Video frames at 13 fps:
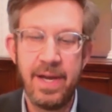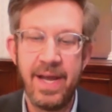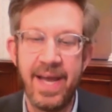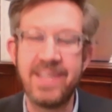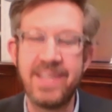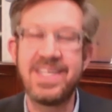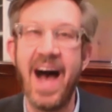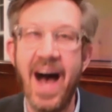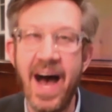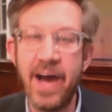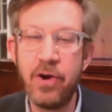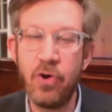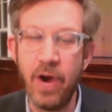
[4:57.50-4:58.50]
and to
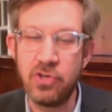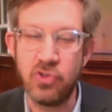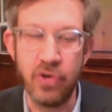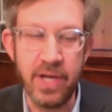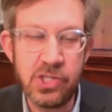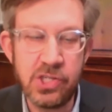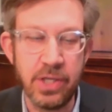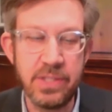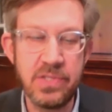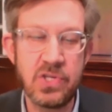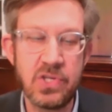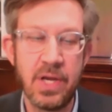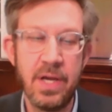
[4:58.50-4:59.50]
honor our
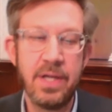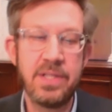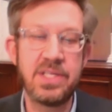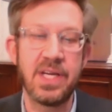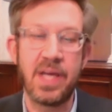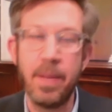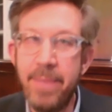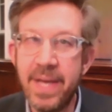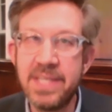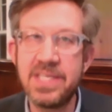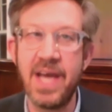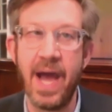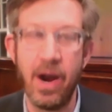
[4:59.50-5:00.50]
traditions, to commit
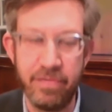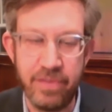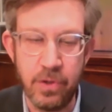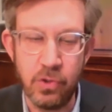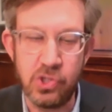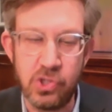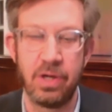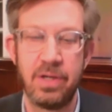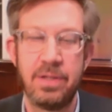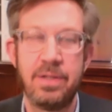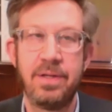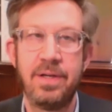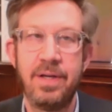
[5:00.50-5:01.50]
to our future,
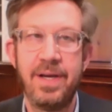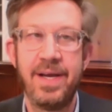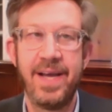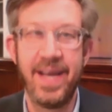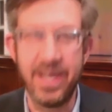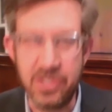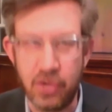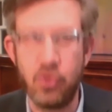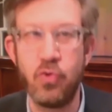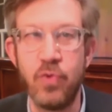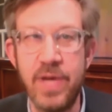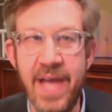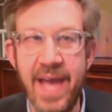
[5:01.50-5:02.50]
and to
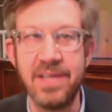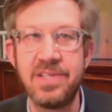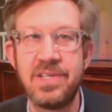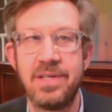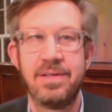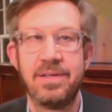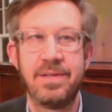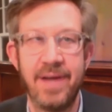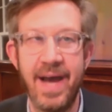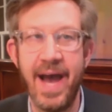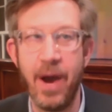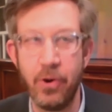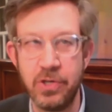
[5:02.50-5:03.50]
create our